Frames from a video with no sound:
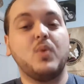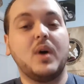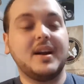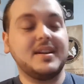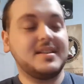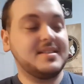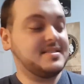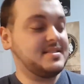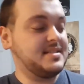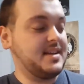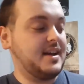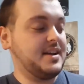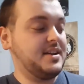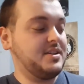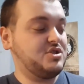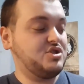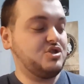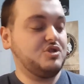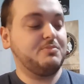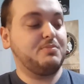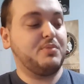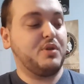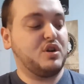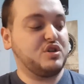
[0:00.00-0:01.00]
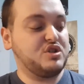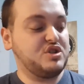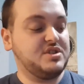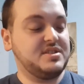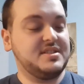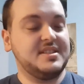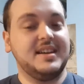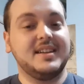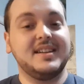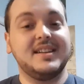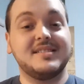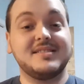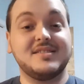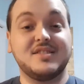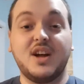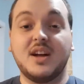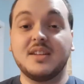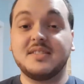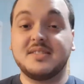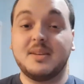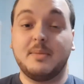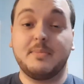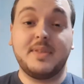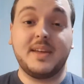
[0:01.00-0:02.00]
why I decided to purchase it. It's
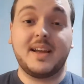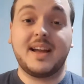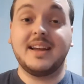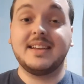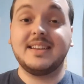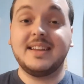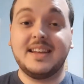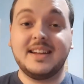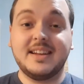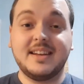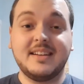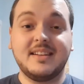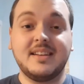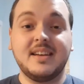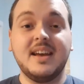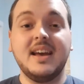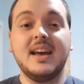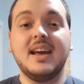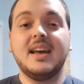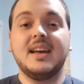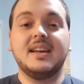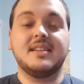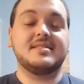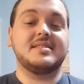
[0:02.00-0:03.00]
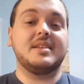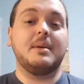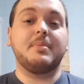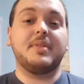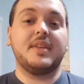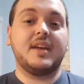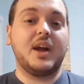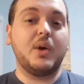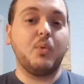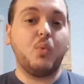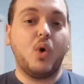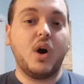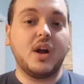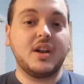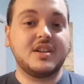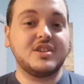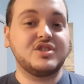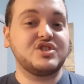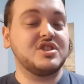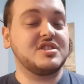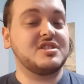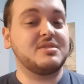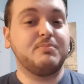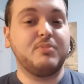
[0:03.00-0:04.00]
not something I needed, it's something I wanted
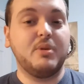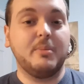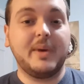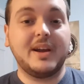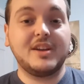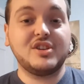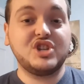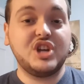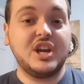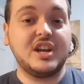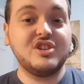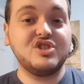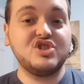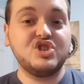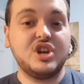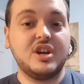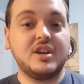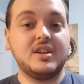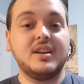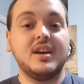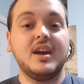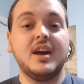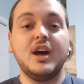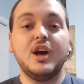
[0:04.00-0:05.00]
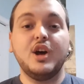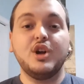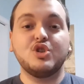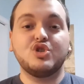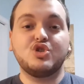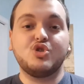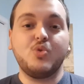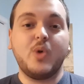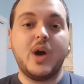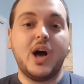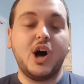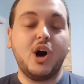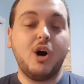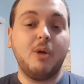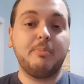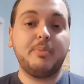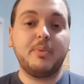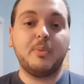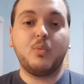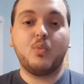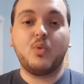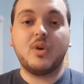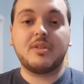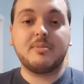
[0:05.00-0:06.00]
just to put my change in to
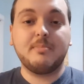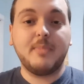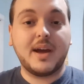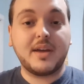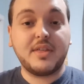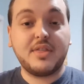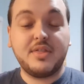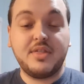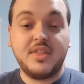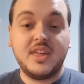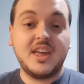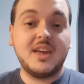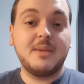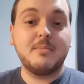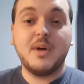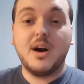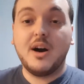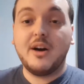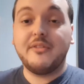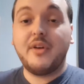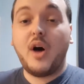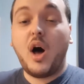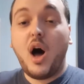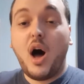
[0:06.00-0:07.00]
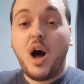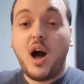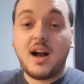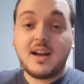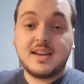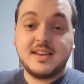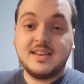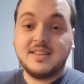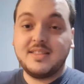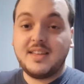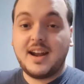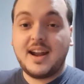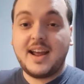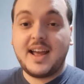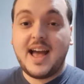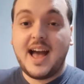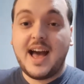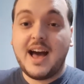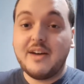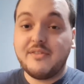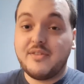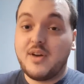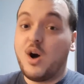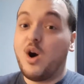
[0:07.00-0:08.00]
help with my theme of hockey that I
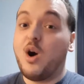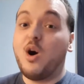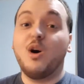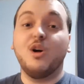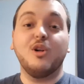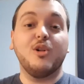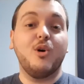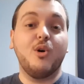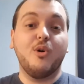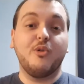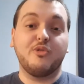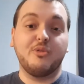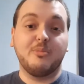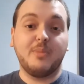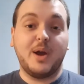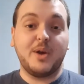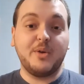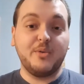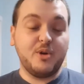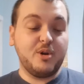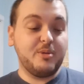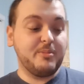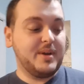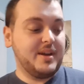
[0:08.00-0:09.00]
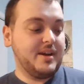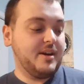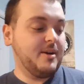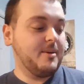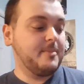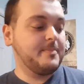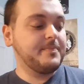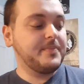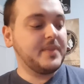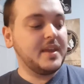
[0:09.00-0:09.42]
have all over my room here.